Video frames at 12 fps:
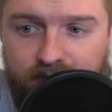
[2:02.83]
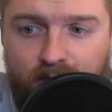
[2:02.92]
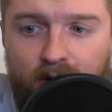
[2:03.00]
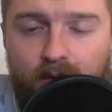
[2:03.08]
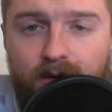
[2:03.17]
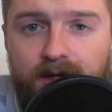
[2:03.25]

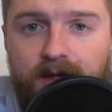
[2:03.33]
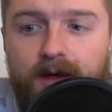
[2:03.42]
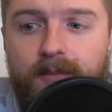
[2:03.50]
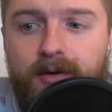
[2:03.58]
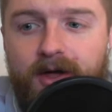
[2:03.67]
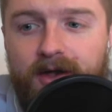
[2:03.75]
growing,
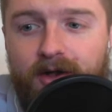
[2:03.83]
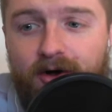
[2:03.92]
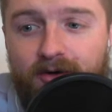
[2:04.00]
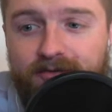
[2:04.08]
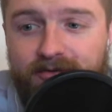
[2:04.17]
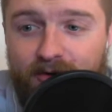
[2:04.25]
but
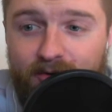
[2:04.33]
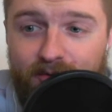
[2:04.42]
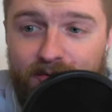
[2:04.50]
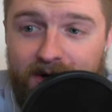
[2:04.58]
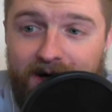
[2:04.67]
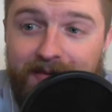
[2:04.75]

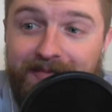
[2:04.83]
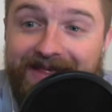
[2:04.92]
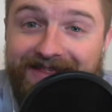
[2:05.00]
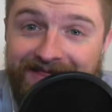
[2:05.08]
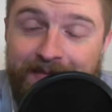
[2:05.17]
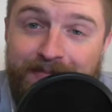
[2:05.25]
also I'm
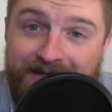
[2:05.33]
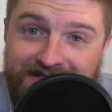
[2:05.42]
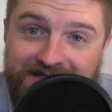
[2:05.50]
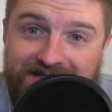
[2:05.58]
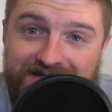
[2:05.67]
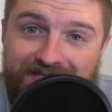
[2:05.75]
in the
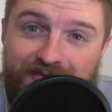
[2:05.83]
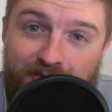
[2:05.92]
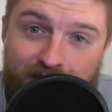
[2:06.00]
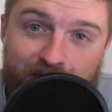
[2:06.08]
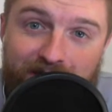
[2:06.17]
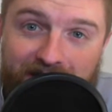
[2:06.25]
business of
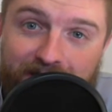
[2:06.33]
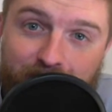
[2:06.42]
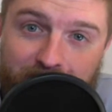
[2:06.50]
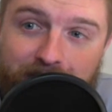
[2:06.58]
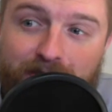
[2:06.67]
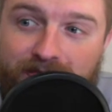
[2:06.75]
growing other
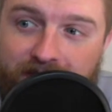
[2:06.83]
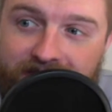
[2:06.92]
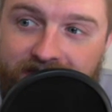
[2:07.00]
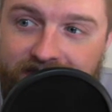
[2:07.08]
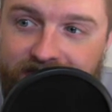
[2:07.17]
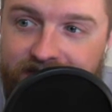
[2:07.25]
people's
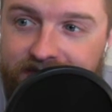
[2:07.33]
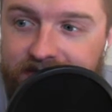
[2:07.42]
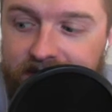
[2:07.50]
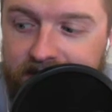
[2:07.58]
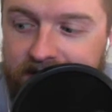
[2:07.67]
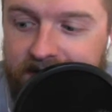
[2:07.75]
businesses.
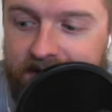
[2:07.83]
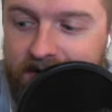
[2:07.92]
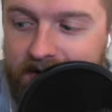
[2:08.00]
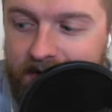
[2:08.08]
As